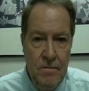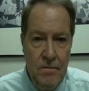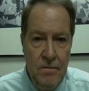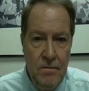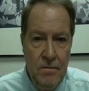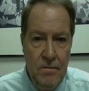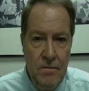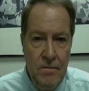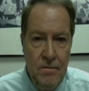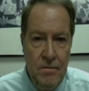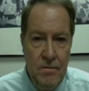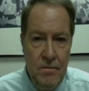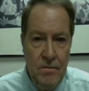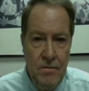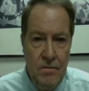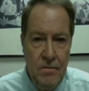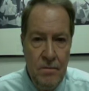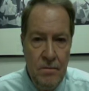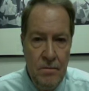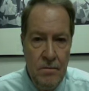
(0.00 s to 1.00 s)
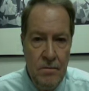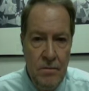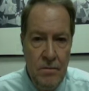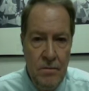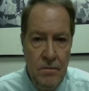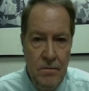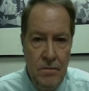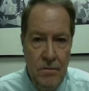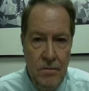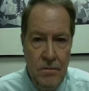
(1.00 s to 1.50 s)

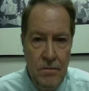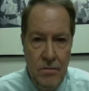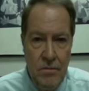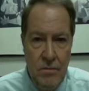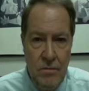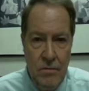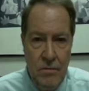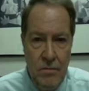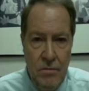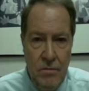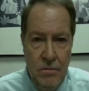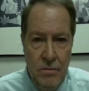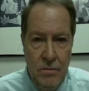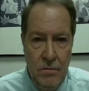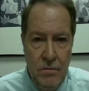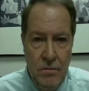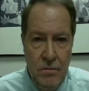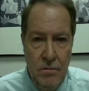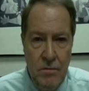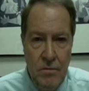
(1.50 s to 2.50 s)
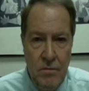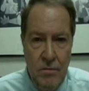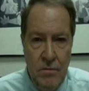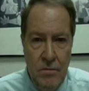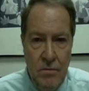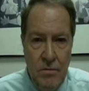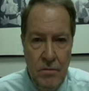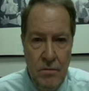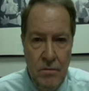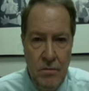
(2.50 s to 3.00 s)

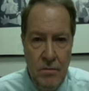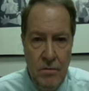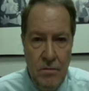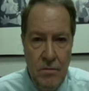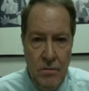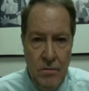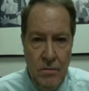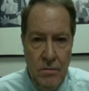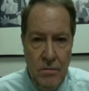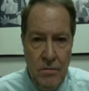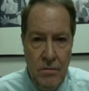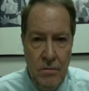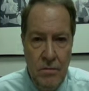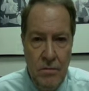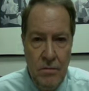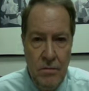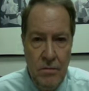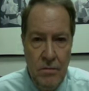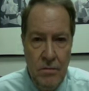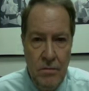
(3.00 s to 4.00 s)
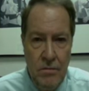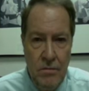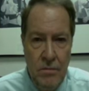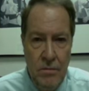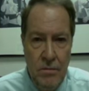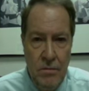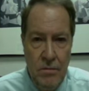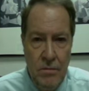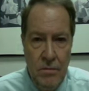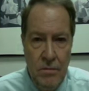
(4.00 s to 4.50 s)

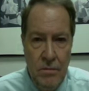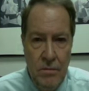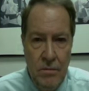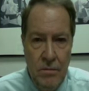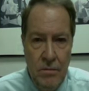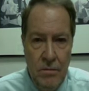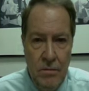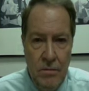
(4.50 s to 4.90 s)
No words are spoken by the person on screen.